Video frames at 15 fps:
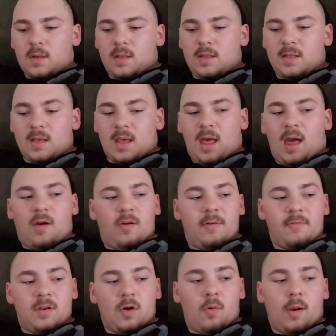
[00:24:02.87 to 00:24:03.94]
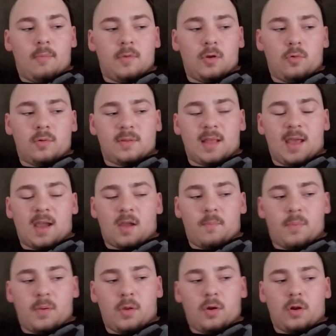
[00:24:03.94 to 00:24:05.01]
yet. I don't even know what I'm doing with that
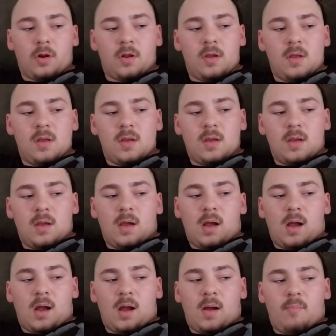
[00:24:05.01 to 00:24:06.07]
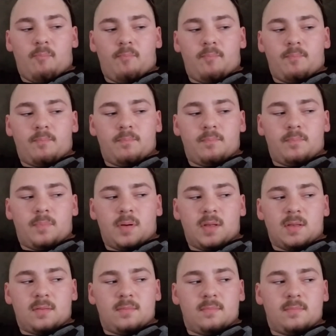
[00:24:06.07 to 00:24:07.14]
computer. But
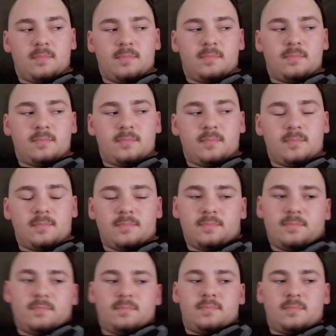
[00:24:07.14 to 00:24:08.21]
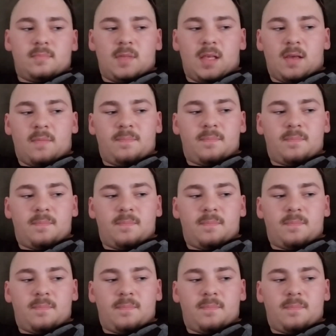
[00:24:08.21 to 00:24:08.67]
yeah.